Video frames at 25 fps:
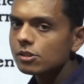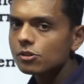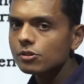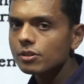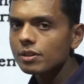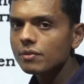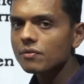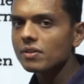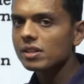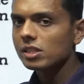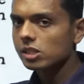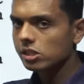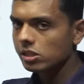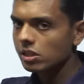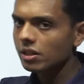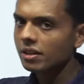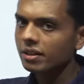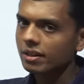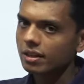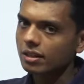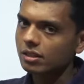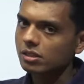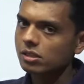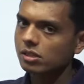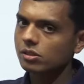is the
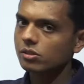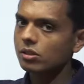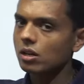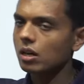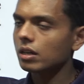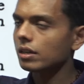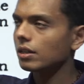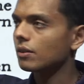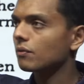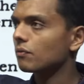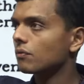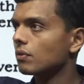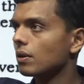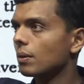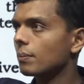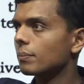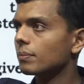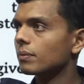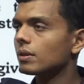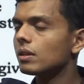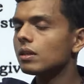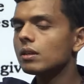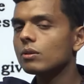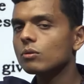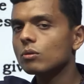western cut, starting from
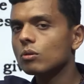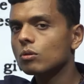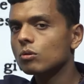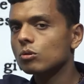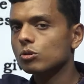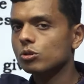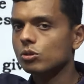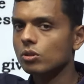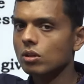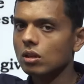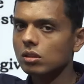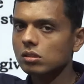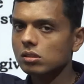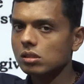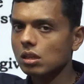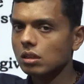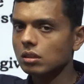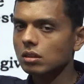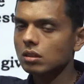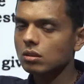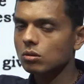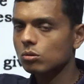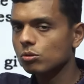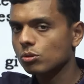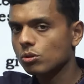the, you know, Gujarat,
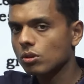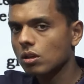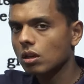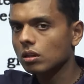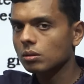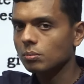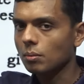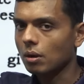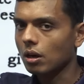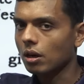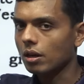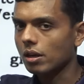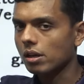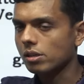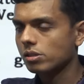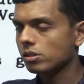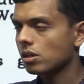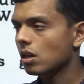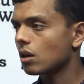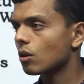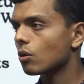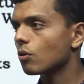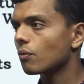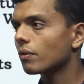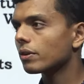southern Gujarat,
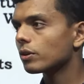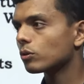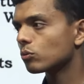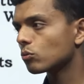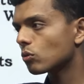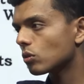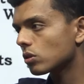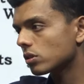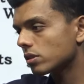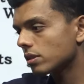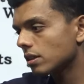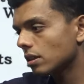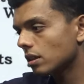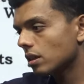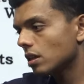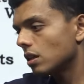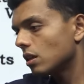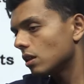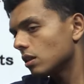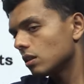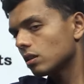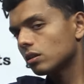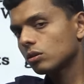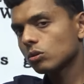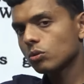Maharashtra, Goa, towards
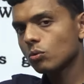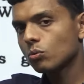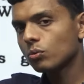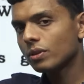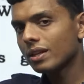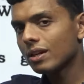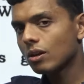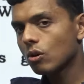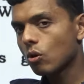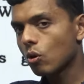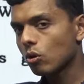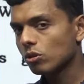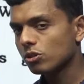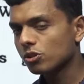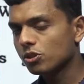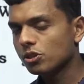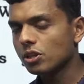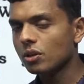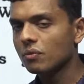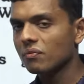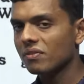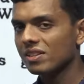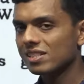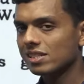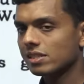through the coast
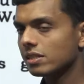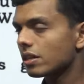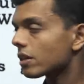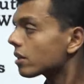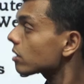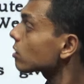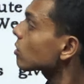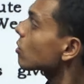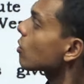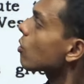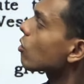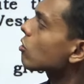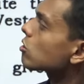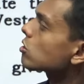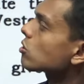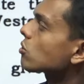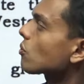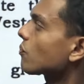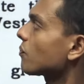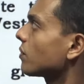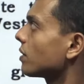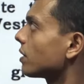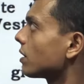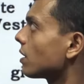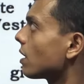and western coast
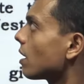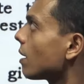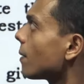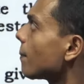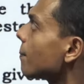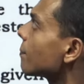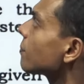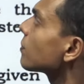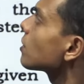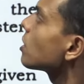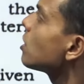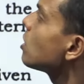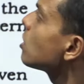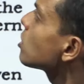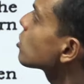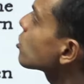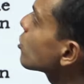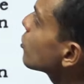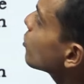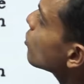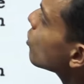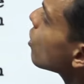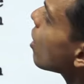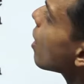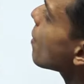of India. So
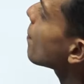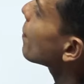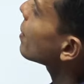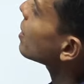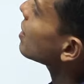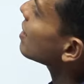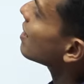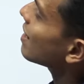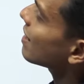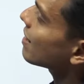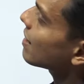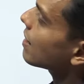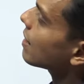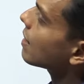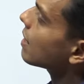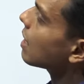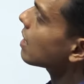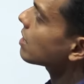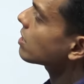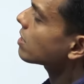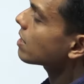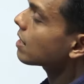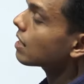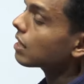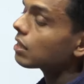you know Amarkantak,
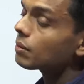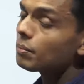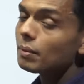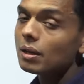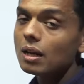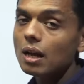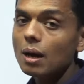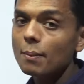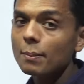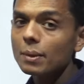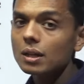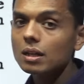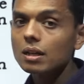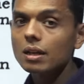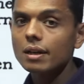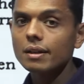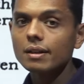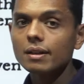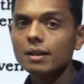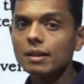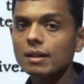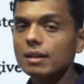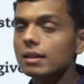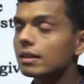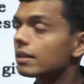Achanakumar
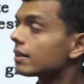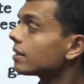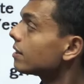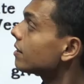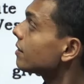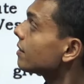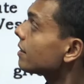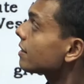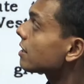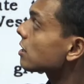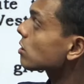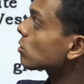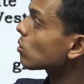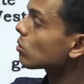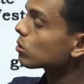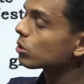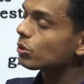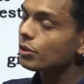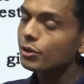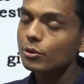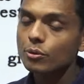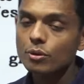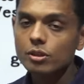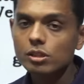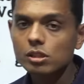Amarkantak, it is
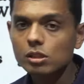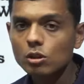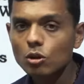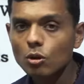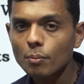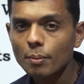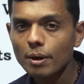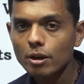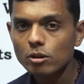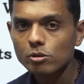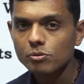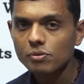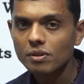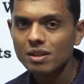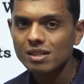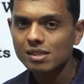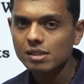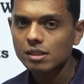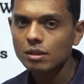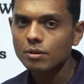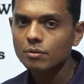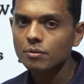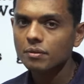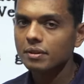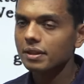also UNESCO Biosphere
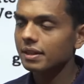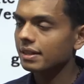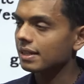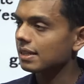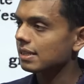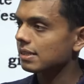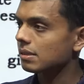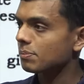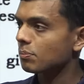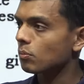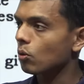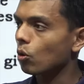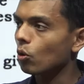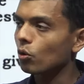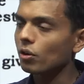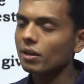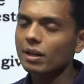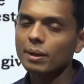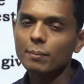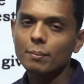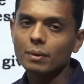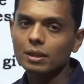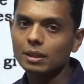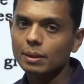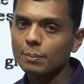Reserve. It is
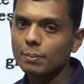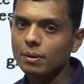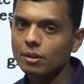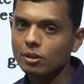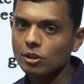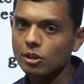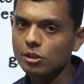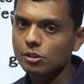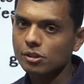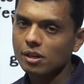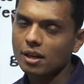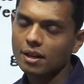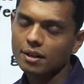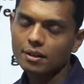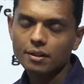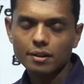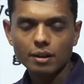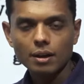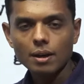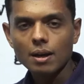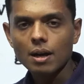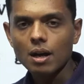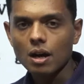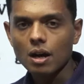bordering Madhya Pradesh and